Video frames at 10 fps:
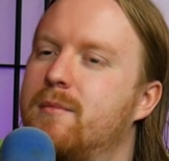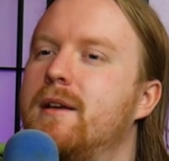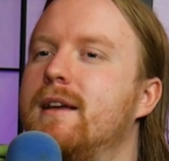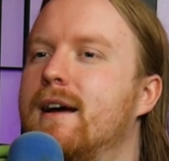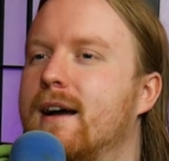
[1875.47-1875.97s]
to
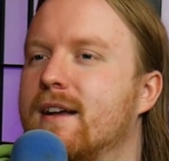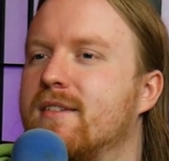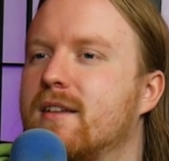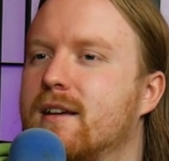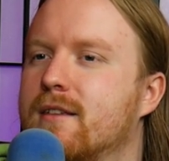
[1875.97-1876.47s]
me, yeah, I
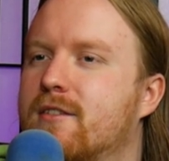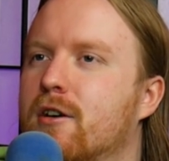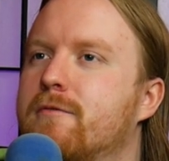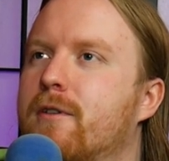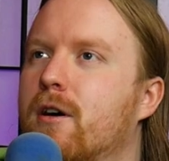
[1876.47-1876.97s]
guess like
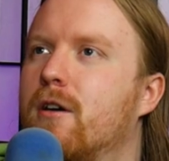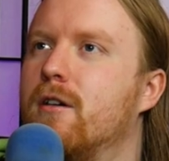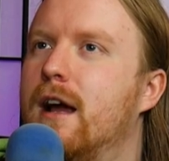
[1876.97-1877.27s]
so far,